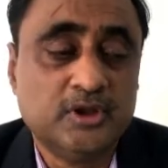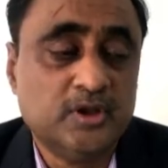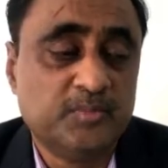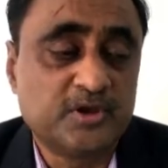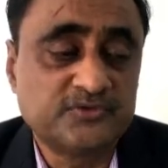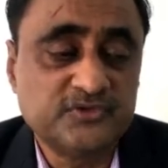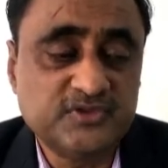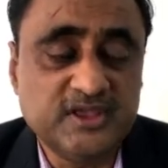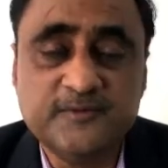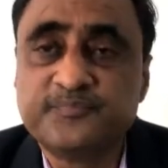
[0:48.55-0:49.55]
Because you
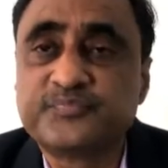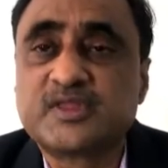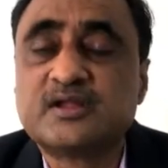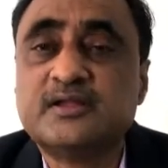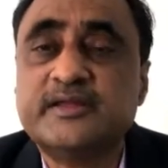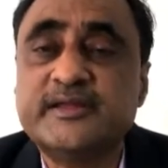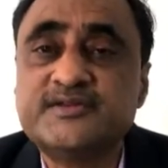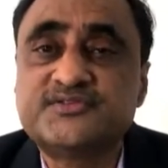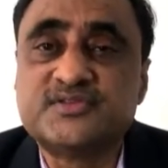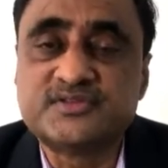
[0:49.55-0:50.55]
see,
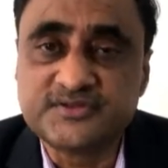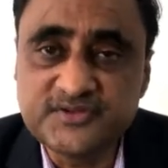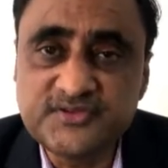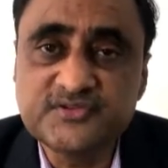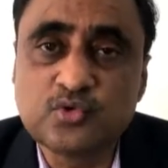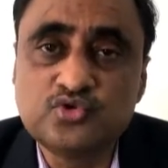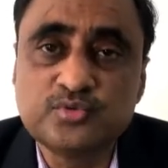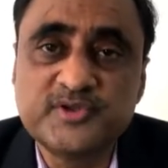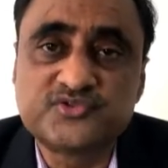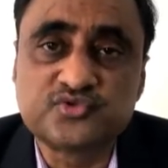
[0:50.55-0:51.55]
its synthesis is going to
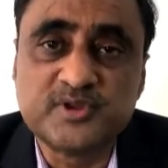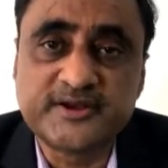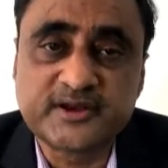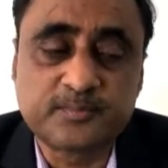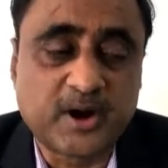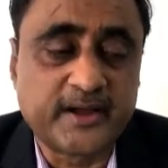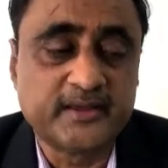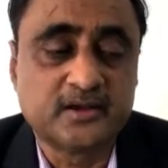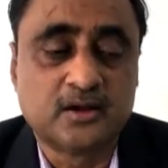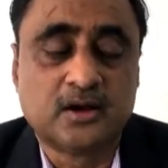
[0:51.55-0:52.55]
be stimulated by
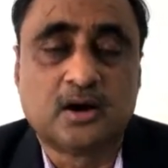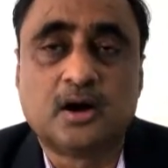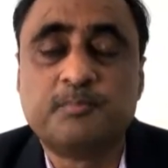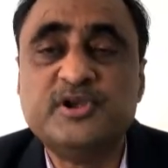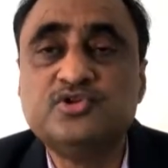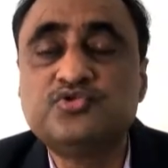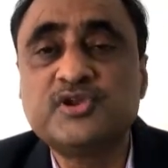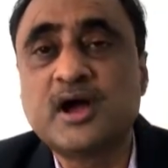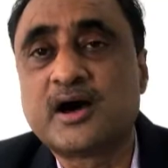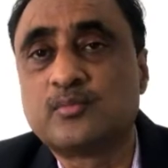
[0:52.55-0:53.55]
a pituitary
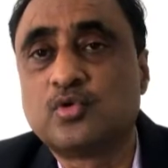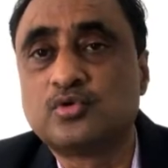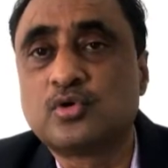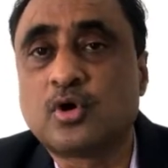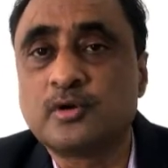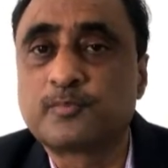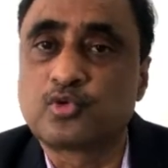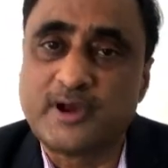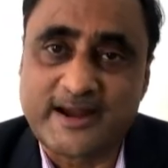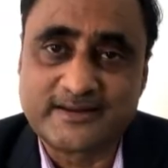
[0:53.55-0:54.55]
hormone called
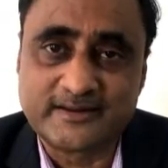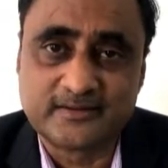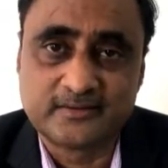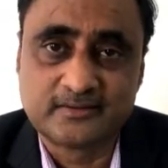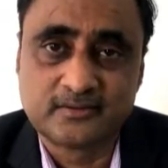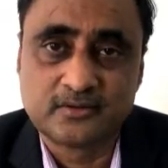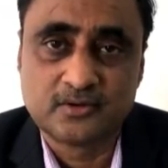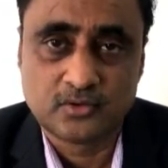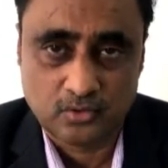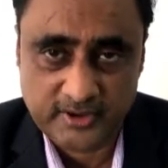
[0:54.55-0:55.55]
prolactin.
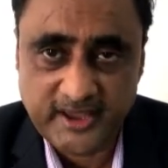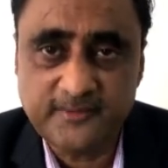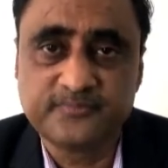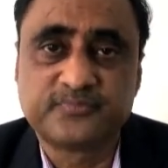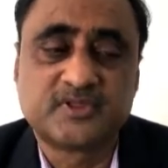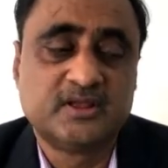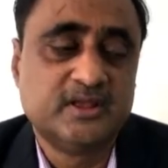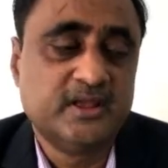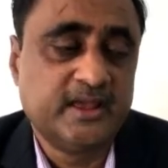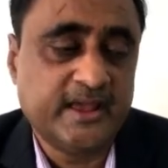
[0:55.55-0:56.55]
Okay.
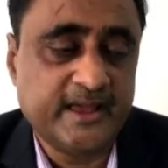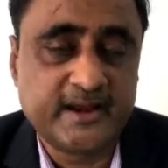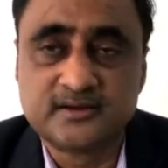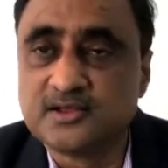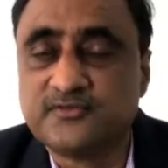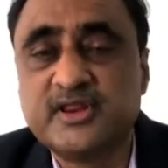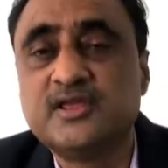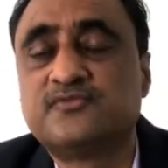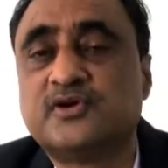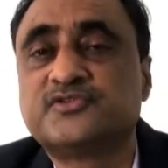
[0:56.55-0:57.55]
And the very
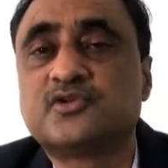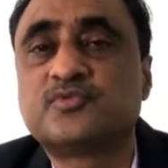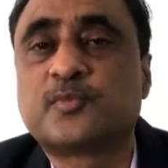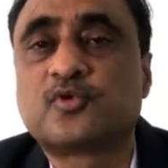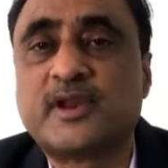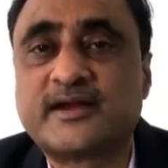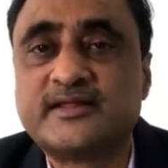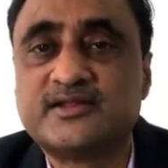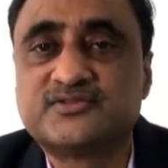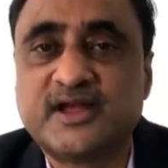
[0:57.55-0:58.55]
function of the
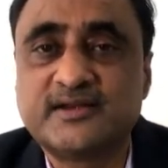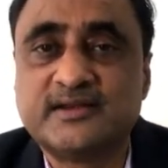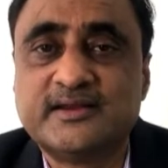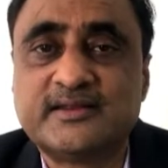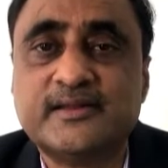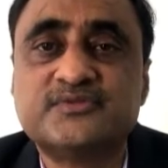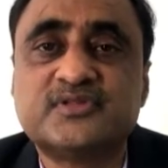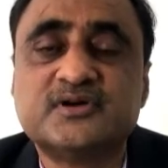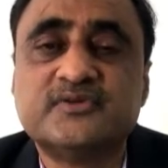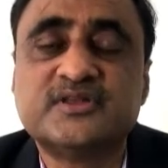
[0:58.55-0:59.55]
prolactin is that it helps in
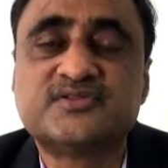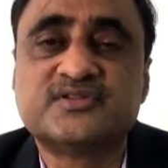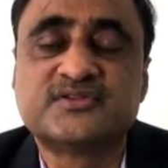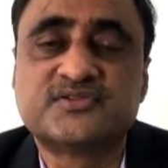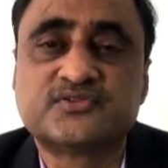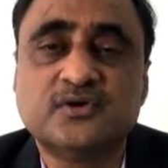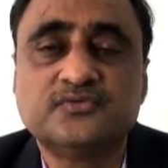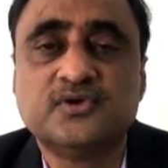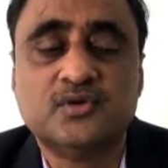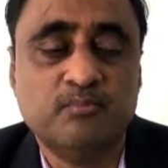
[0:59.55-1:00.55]
the very synthesis of
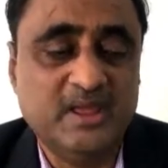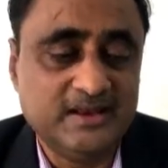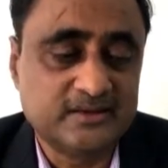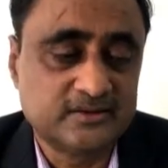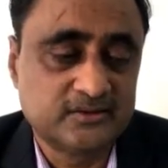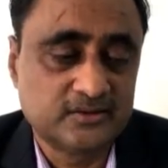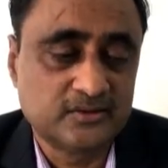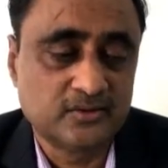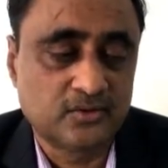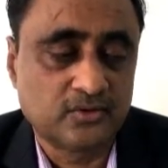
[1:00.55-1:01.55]
milk.
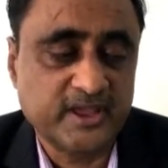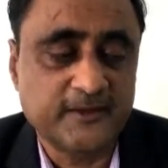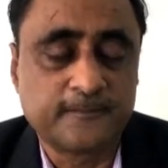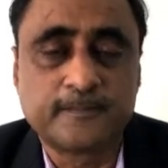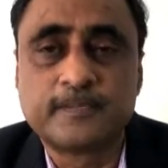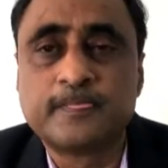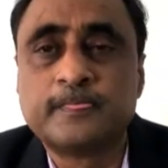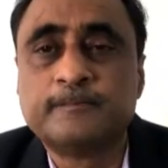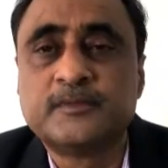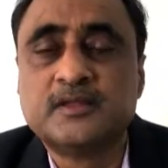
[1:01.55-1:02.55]
Okay.
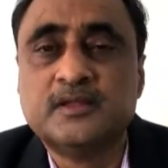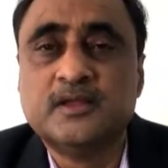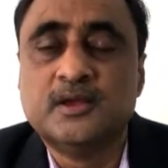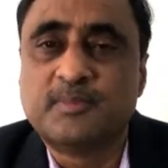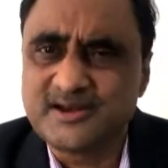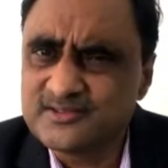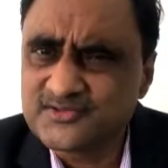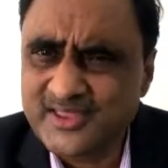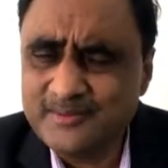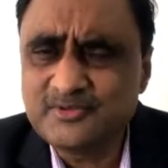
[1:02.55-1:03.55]
But at the
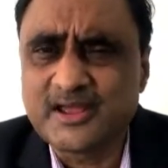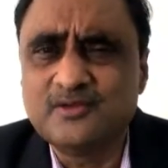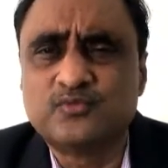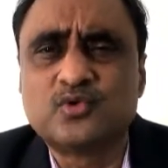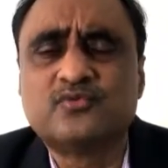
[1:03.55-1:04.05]
same time, we know